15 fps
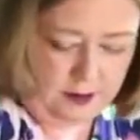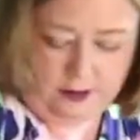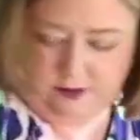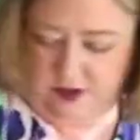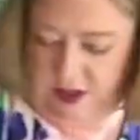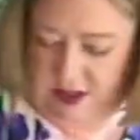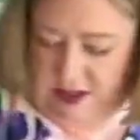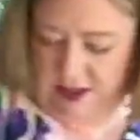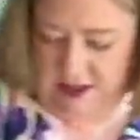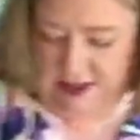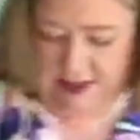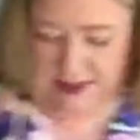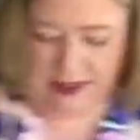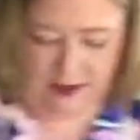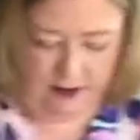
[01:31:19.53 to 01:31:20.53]
just gonna
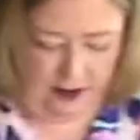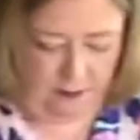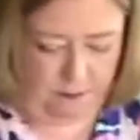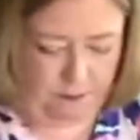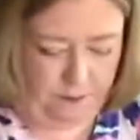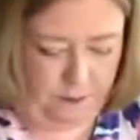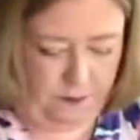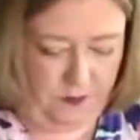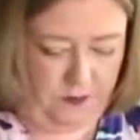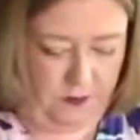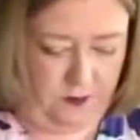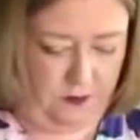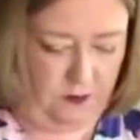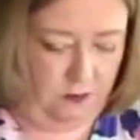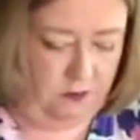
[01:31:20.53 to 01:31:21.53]
sit them
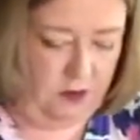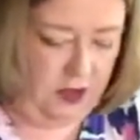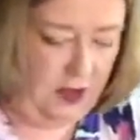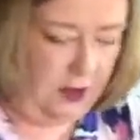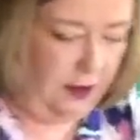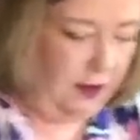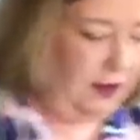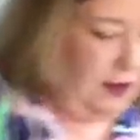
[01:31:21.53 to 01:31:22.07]
on there. And